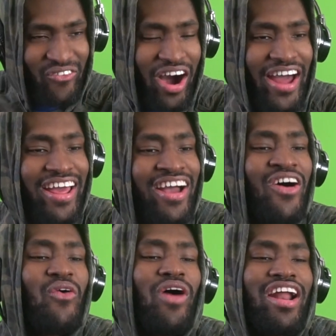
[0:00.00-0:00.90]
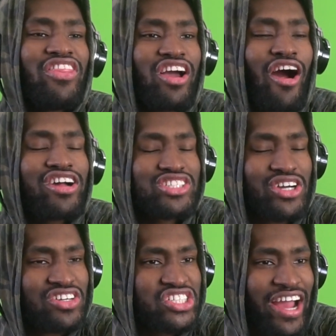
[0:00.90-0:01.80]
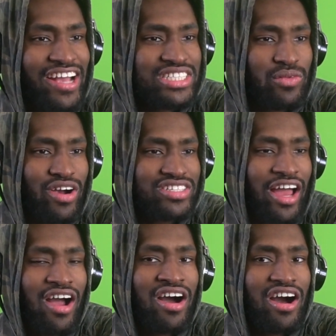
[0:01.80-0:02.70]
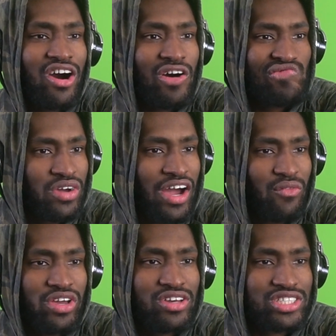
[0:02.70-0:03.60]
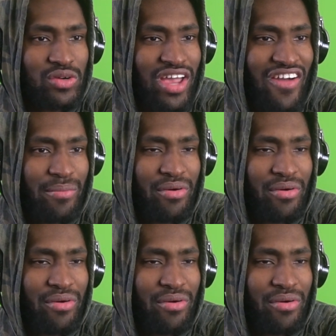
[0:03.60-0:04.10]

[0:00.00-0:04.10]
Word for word: Why? Why did the cartoon change to where it's like, uh oh, we got Houston, we have